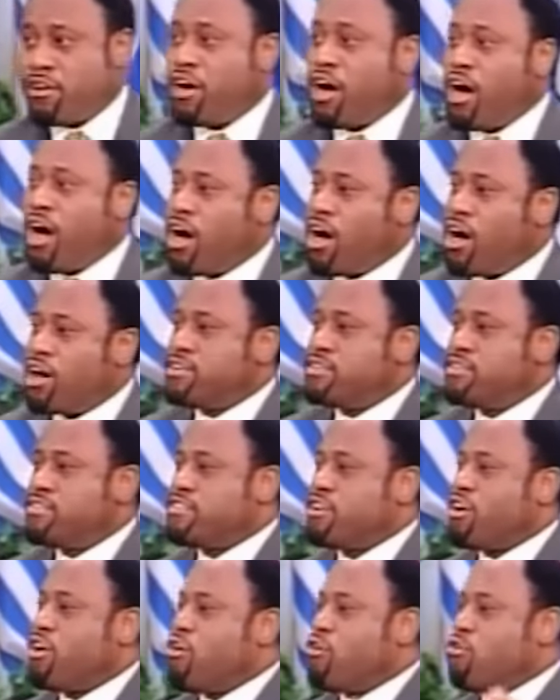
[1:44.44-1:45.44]

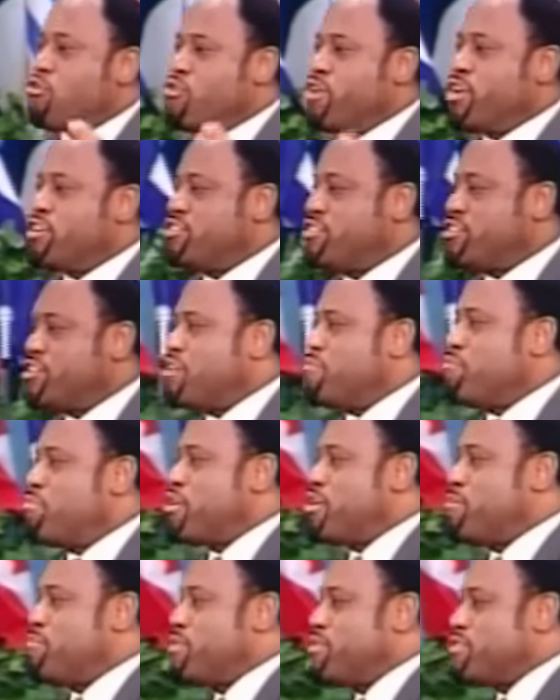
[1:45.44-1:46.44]
God's original
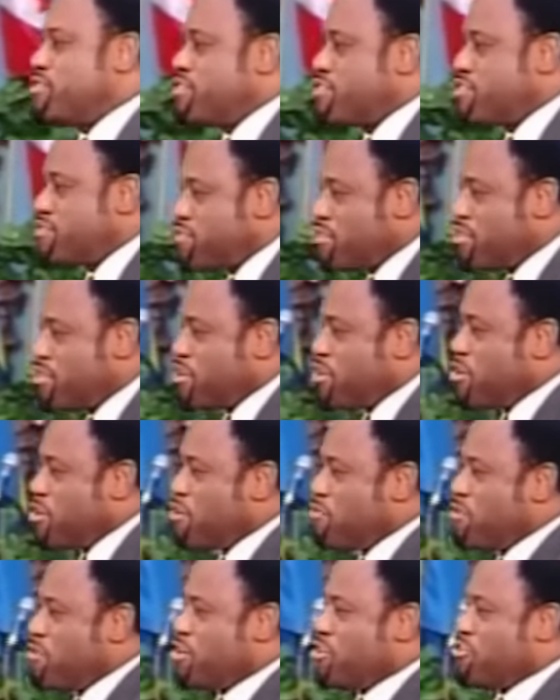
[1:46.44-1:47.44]
purpose
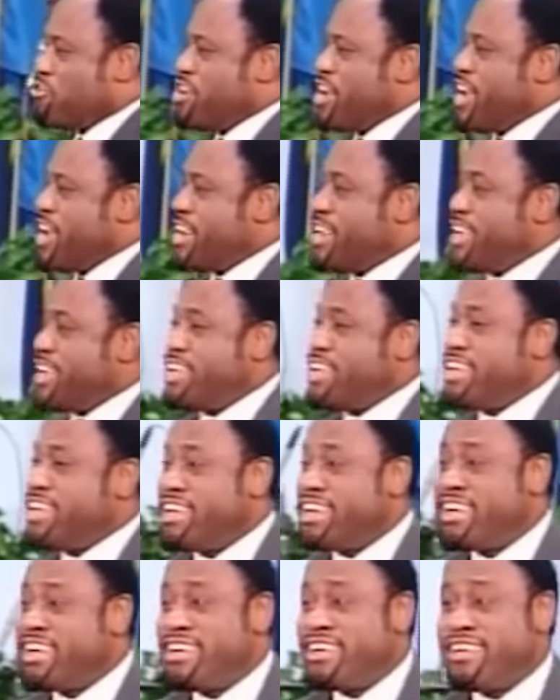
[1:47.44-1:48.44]
for creating
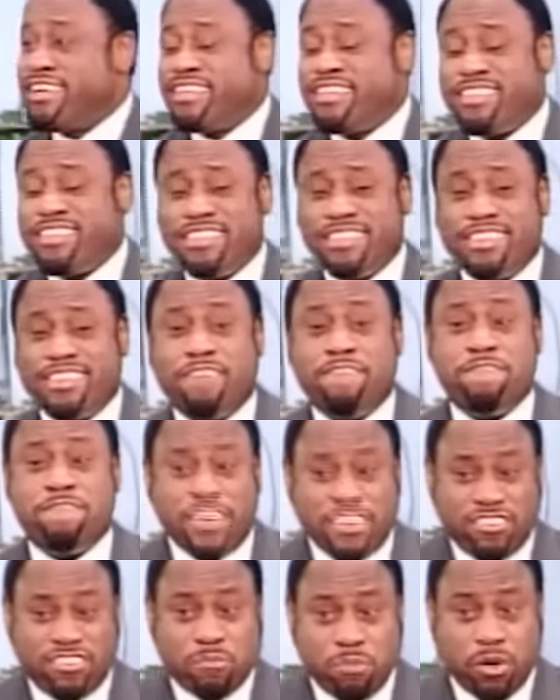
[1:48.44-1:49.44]
the
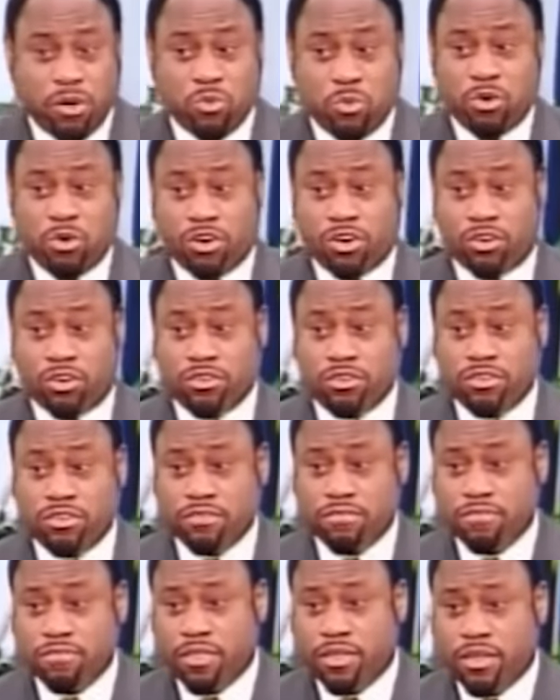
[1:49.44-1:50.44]
visible world
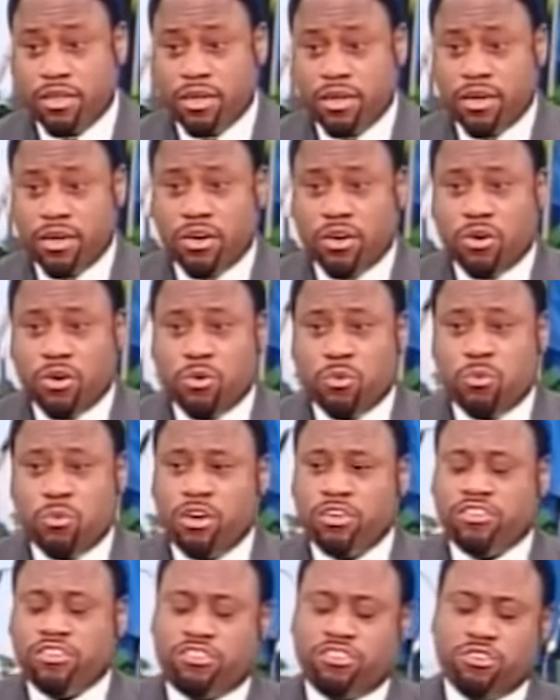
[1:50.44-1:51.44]

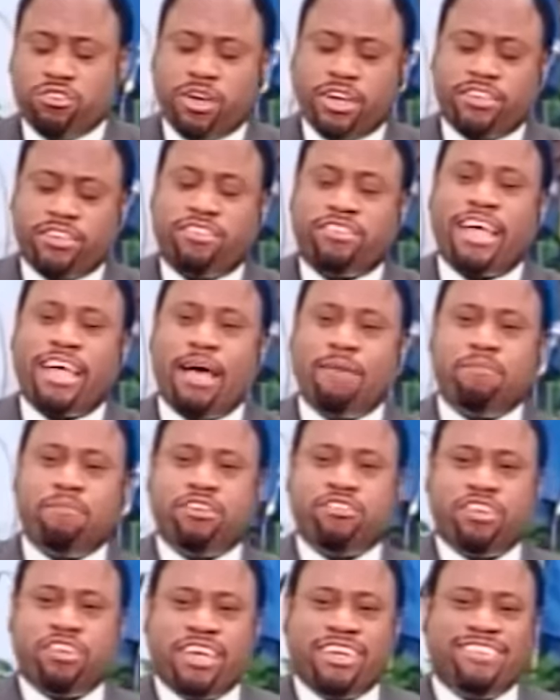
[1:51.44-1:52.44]
was to
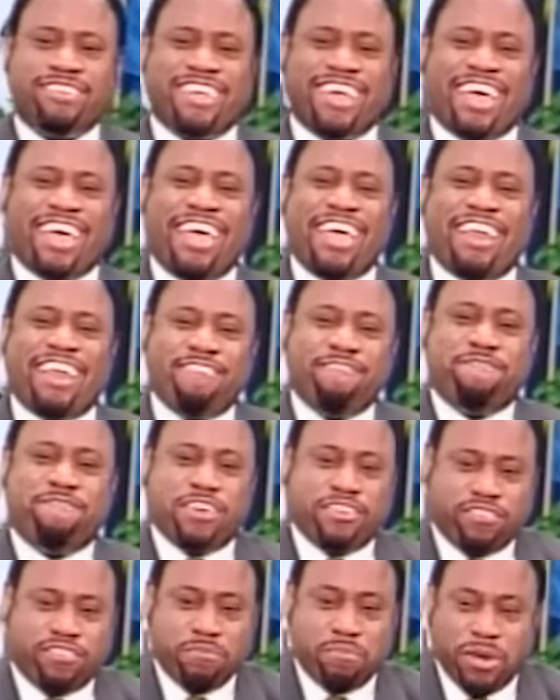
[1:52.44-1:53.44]
establish his
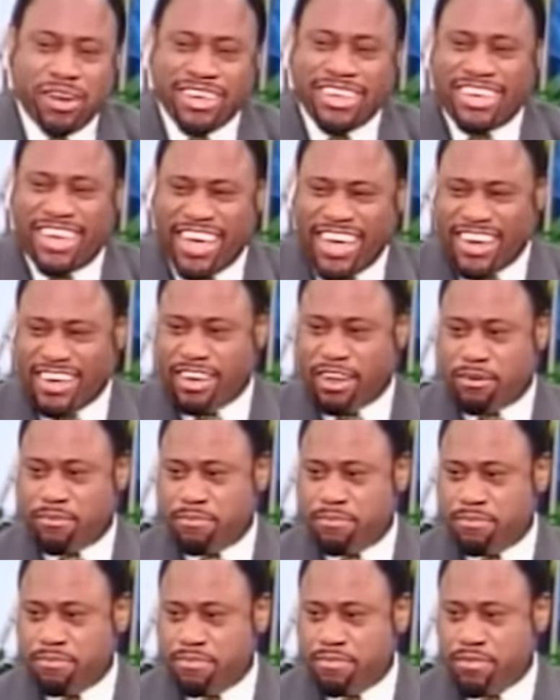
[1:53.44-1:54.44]
invisible
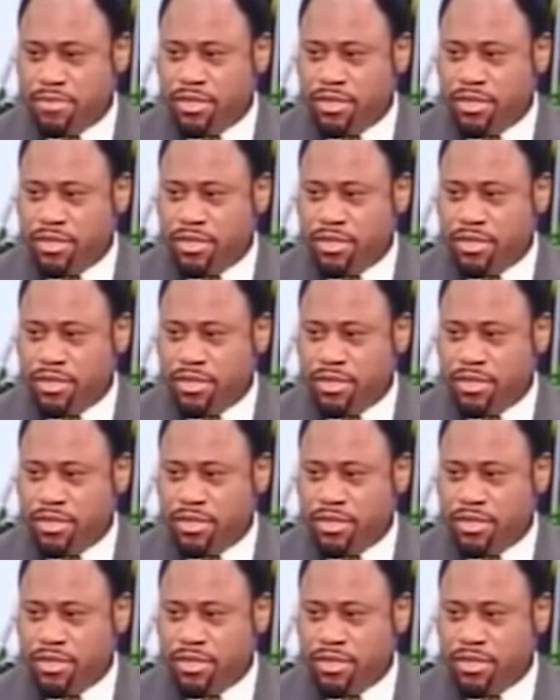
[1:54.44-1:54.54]
kingdom